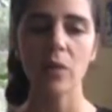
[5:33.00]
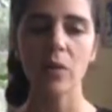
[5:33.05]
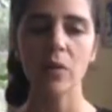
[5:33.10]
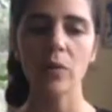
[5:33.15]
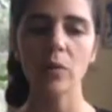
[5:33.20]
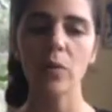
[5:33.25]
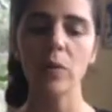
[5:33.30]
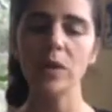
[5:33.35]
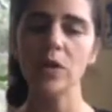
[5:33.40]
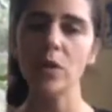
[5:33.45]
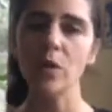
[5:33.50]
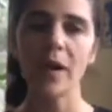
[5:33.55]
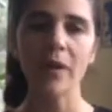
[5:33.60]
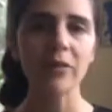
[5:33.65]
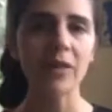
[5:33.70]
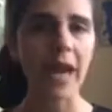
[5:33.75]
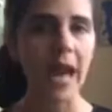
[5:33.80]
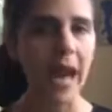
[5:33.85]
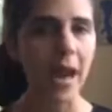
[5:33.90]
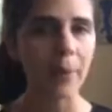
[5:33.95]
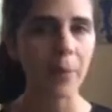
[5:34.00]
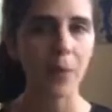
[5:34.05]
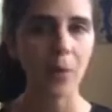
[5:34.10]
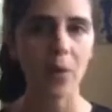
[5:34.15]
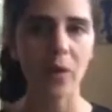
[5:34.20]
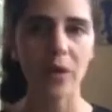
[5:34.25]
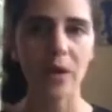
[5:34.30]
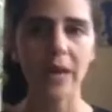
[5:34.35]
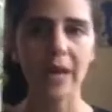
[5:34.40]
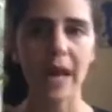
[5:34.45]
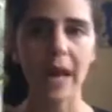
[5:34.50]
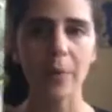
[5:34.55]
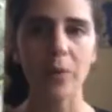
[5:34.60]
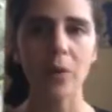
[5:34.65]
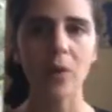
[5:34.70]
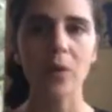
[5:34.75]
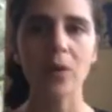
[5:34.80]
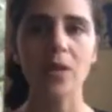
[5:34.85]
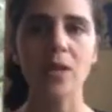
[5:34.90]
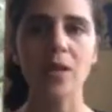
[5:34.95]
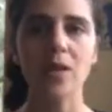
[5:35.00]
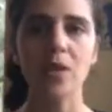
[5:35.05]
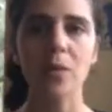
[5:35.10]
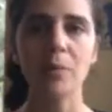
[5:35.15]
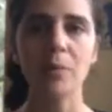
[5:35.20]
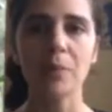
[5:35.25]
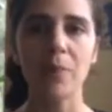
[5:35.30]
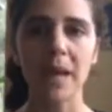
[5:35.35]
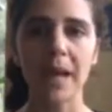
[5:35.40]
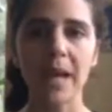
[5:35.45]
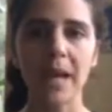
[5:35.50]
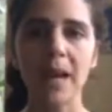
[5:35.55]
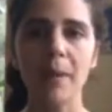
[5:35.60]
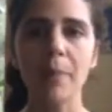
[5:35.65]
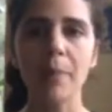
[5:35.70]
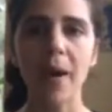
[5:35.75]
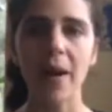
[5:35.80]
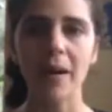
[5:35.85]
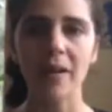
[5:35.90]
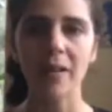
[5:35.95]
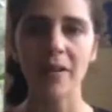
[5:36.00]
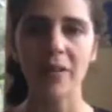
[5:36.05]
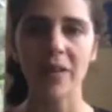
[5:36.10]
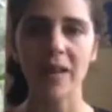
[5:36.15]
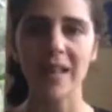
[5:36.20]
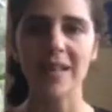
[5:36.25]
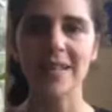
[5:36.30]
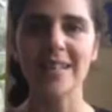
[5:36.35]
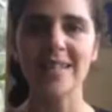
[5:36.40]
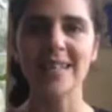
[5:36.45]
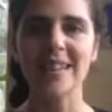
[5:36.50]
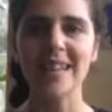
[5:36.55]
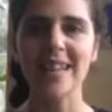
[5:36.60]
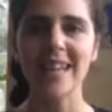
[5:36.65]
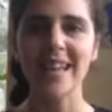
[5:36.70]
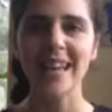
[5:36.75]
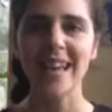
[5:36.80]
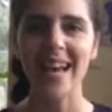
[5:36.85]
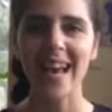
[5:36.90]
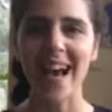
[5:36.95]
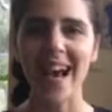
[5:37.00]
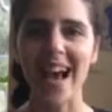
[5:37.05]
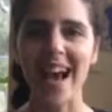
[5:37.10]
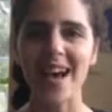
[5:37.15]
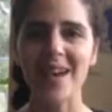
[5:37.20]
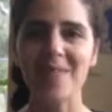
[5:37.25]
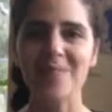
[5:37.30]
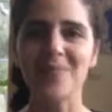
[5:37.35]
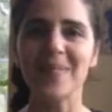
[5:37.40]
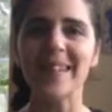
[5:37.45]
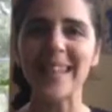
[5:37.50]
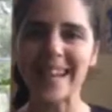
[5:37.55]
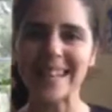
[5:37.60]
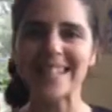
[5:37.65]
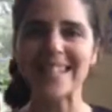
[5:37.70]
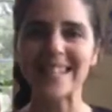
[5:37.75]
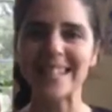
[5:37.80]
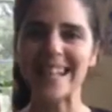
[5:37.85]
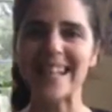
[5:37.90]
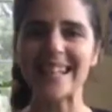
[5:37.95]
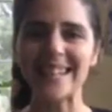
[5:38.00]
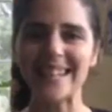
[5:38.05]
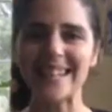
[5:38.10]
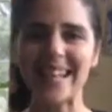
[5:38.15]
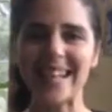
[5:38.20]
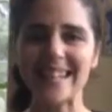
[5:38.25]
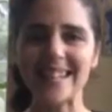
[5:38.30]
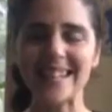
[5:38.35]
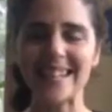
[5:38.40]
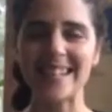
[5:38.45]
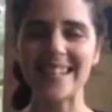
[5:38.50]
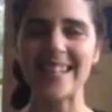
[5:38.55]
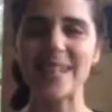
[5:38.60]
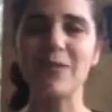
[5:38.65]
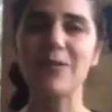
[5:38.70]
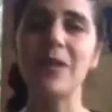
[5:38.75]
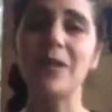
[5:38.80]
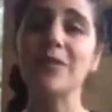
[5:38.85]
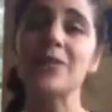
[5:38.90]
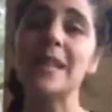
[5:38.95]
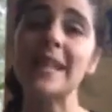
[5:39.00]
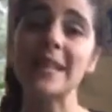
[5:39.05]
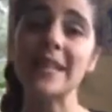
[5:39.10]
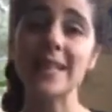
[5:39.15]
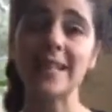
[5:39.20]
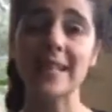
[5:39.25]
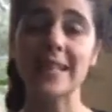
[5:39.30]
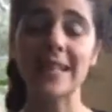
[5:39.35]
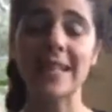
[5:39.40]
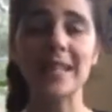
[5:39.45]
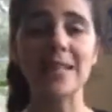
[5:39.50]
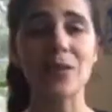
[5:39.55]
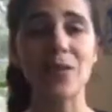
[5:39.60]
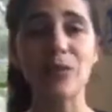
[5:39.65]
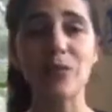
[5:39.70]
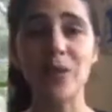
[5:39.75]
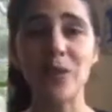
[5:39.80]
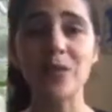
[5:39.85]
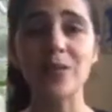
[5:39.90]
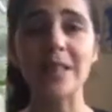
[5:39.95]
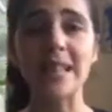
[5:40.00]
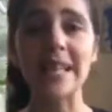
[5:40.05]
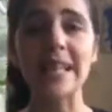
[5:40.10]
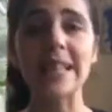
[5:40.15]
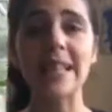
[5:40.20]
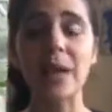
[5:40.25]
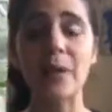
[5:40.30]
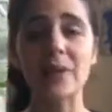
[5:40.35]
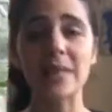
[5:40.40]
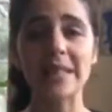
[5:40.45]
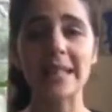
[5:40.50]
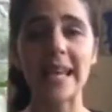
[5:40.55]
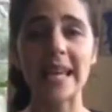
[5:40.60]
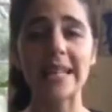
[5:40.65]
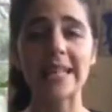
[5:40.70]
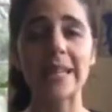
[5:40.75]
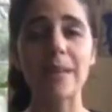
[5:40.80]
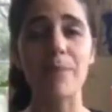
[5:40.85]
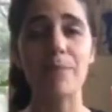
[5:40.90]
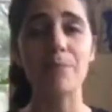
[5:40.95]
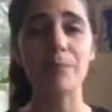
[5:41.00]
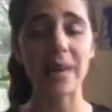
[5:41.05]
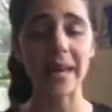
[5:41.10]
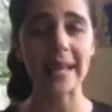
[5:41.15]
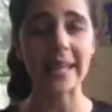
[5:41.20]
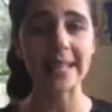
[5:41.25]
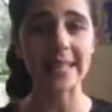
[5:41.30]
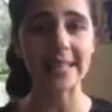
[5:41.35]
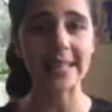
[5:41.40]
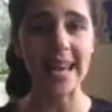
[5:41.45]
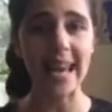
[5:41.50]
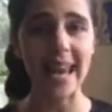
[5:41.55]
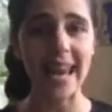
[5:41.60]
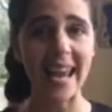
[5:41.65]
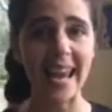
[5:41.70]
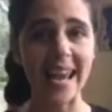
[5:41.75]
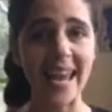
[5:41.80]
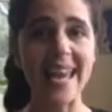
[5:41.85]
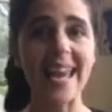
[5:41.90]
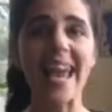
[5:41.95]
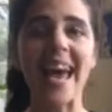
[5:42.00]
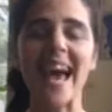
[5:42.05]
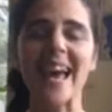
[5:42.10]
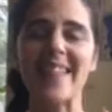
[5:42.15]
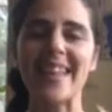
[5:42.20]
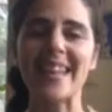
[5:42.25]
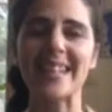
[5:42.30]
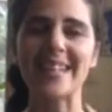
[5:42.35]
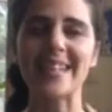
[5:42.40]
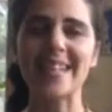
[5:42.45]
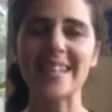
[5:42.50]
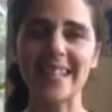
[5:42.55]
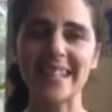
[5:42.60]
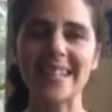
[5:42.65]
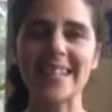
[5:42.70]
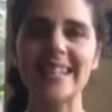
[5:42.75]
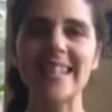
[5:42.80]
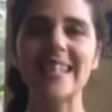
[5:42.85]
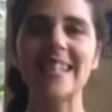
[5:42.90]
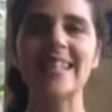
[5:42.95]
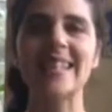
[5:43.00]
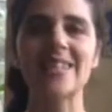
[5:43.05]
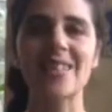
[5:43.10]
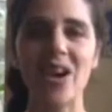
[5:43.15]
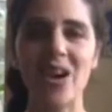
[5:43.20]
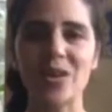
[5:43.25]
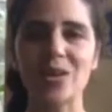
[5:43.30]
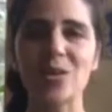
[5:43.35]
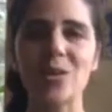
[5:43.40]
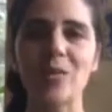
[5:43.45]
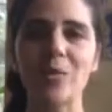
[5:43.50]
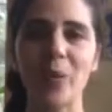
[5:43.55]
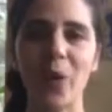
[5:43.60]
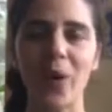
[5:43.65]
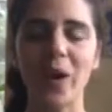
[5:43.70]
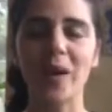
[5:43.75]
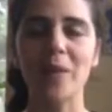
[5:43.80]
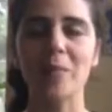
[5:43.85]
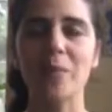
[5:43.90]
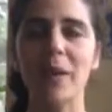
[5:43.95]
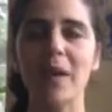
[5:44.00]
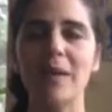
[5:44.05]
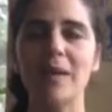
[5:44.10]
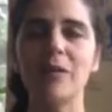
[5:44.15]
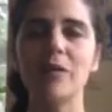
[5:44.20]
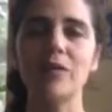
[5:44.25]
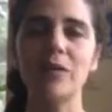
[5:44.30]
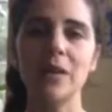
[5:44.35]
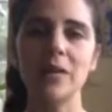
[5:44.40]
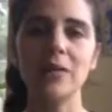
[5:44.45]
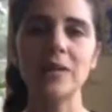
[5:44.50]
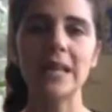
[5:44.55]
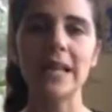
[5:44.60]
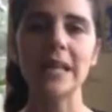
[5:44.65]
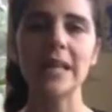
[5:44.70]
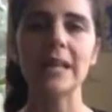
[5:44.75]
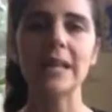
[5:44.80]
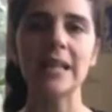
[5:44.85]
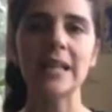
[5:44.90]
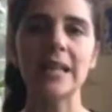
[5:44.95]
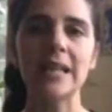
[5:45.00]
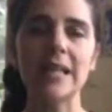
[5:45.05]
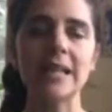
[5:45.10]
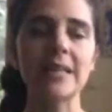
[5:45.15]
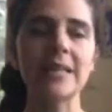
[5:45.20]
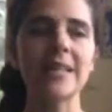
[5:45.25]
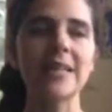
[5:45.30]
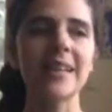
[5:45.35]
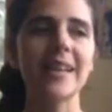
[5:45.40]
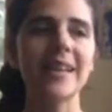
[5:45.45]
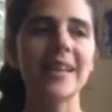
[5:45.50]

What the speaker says: we do have Capricorn, and Capricorn is such a big part of this. Yes. The 15th, 16th. So 15th, I would say, is the biggest day, and then 16th is also important. But the 15th is